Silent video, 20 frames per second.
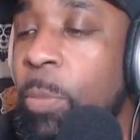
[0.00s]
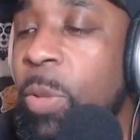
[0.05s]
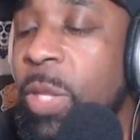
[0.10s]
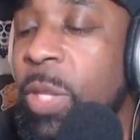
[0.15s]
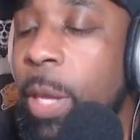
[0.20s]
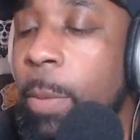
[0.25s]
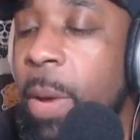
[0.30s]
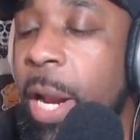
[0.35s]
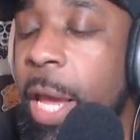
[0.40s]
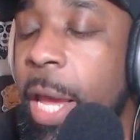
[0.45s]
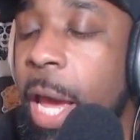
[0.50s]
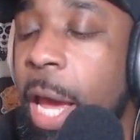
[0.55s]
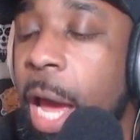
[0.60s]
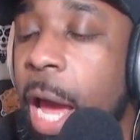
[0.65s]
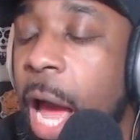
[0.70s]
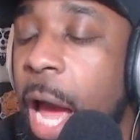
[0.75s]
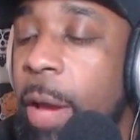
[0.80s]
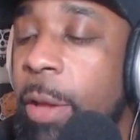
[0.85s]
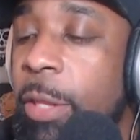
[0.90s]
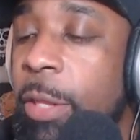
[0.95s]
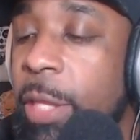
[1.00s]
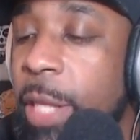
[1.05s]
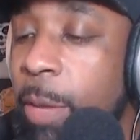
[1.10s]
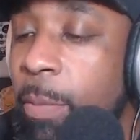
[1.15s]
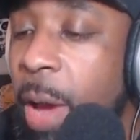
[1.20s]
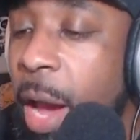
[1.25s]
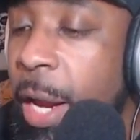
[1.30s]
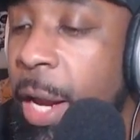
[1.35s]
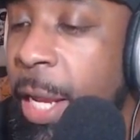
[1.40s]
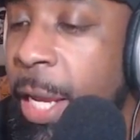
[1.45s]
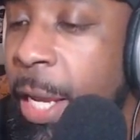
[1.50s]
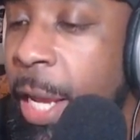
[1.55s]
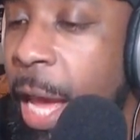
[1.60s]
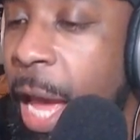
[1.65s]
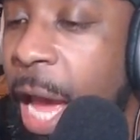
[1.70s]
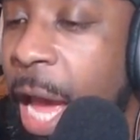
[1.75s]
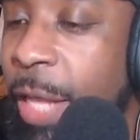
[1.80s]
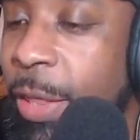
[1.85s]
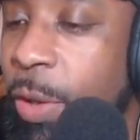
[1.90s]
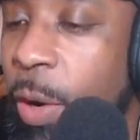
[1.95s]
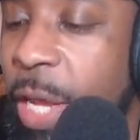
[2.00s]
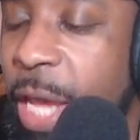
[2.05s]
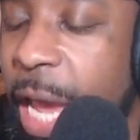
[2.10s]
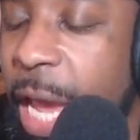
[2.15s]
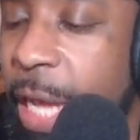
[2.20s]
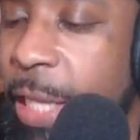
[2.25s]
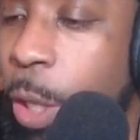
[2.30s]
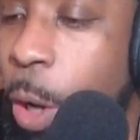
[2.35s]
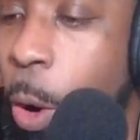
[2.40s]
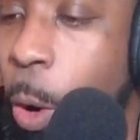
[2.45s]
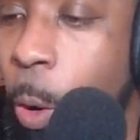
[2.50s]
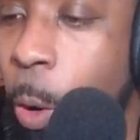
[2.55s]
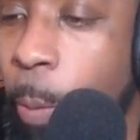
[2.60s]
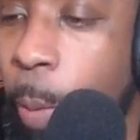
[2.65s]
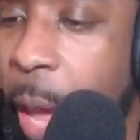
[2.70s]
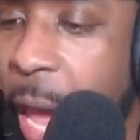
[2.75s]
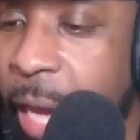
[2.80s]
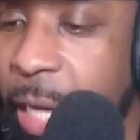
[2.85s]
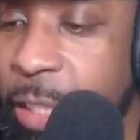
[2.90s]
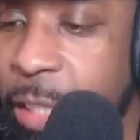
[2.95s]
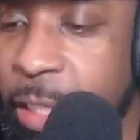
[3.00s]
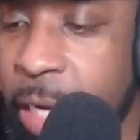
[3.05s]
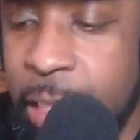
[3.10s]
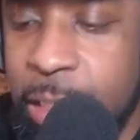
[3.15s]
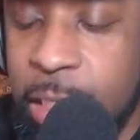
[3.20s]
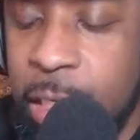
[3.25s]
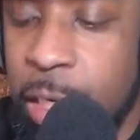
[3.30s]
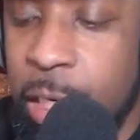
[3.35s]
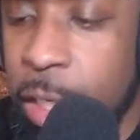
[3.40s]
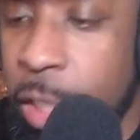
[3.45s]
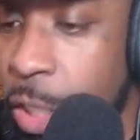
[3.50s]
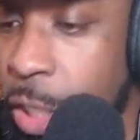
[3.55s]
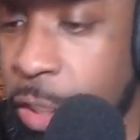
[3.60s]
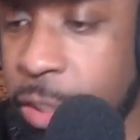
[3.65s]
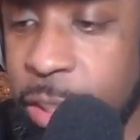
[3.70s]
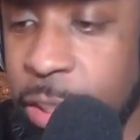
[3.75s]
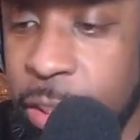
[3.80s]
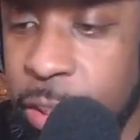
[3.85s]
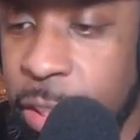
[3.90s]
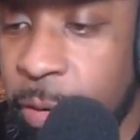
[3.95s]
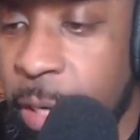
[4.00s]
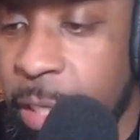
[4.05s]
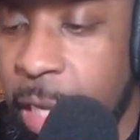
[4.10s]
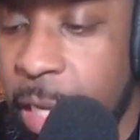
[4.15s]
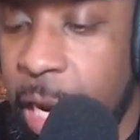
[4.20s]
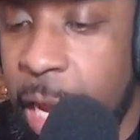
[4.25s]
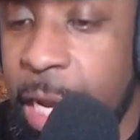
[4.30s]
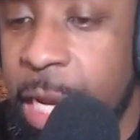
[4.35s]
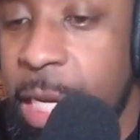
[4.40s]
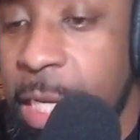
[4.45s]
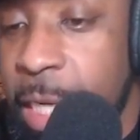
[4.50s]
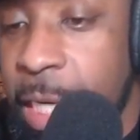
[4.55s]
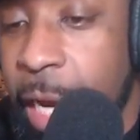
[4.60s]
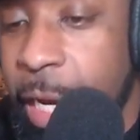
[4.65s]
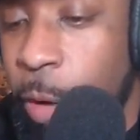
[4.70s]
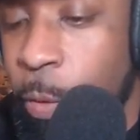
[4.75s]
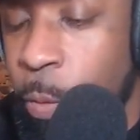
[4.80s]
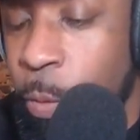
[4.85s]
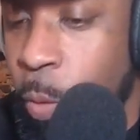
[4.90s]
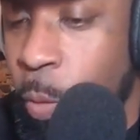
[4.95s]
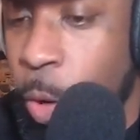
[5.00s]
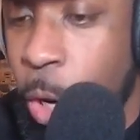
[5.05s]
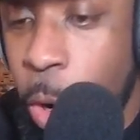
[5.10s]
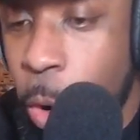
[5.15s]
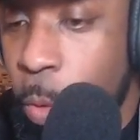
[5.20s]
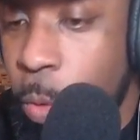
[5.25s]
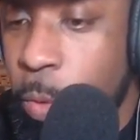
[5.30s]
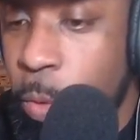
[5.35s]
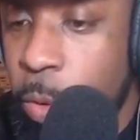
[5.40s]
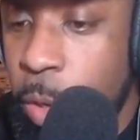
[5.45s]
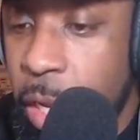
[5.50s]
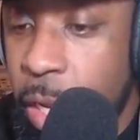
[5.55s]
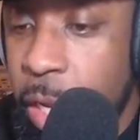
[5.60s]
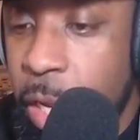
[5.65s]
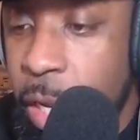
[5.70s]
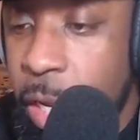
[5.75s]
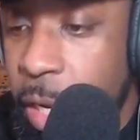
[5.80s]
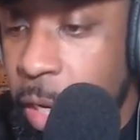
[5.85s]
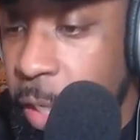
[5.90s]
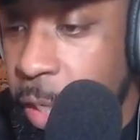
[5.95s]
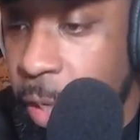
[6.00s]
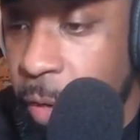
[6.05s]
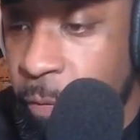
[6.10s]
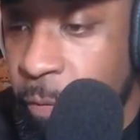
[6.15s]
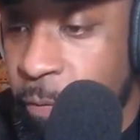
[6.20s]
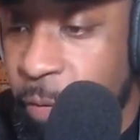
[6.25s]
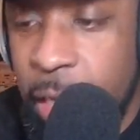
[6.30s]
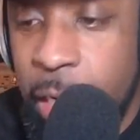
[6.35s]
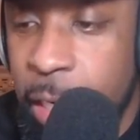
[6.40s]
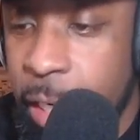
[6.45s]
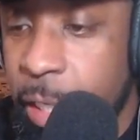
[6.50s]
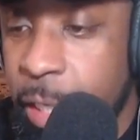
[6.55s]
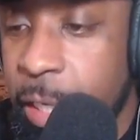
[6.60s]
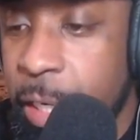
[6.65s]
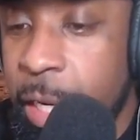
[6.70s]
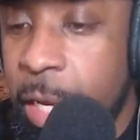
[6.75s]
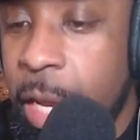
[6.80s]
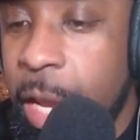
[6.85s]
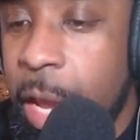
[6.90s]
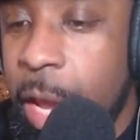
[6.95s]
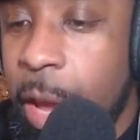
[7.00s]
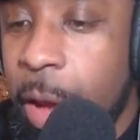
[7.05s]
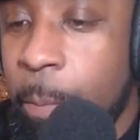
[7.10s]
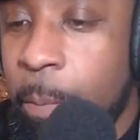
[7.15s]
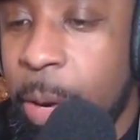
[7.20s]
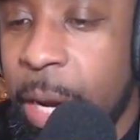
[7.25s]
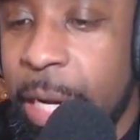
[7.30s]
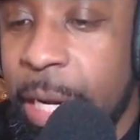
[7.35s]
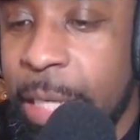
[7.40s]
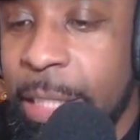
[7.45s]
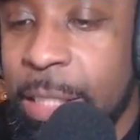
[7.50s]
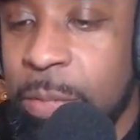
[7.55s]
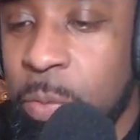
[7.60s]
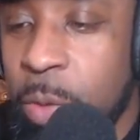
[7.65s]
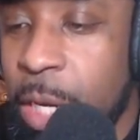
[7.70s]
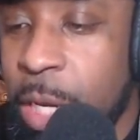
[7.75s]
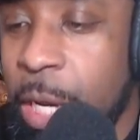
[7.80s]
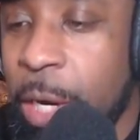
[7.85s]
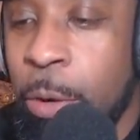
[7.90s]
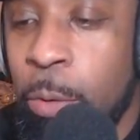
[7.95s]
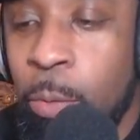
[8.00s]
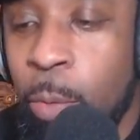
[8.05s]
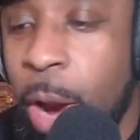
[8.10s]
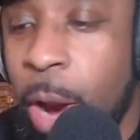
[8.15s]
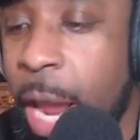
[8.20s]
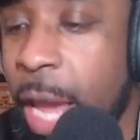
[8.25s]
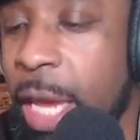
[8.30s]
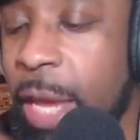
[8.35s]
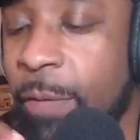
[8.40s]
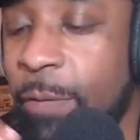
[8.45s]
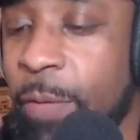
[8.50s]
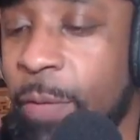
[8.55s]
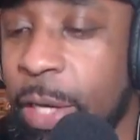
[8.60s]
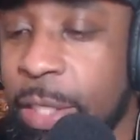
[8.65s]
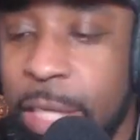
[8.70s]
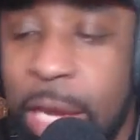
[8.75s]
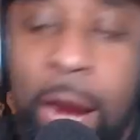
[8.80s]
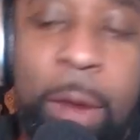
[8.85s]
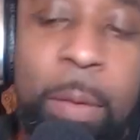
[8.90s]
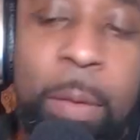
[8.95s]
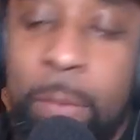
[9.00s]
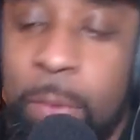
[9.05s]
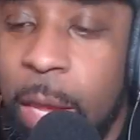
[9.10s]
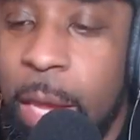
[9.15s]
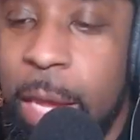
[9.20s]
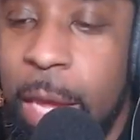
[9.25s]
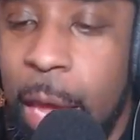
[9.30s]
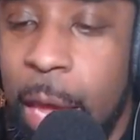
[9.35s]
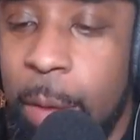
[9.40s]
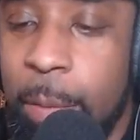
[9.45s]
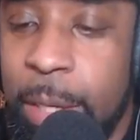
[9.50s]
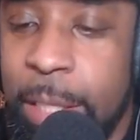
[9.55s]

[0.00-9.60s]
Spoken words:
Think about it. I thought he had the whole package as in looks and stuff like that. Like he looked like a real villain, but it's just when he get in the ring, he fucks everything up.